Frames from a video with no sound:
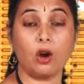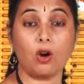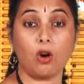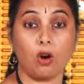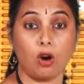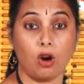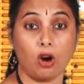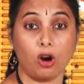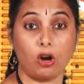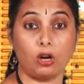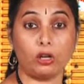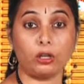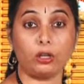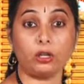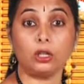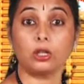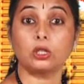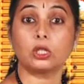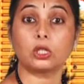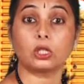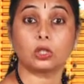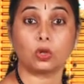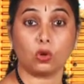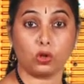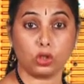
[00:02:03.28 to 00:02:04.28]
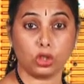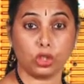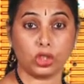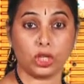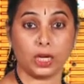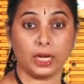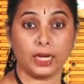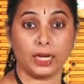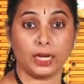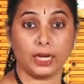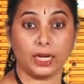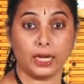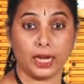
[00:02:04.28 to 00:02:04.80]
or
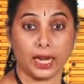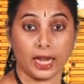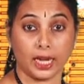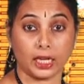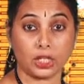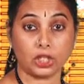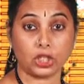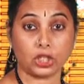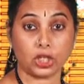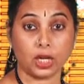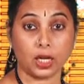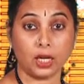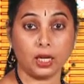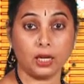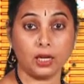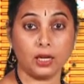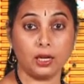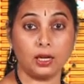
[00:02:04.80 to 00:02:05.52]
social in nature,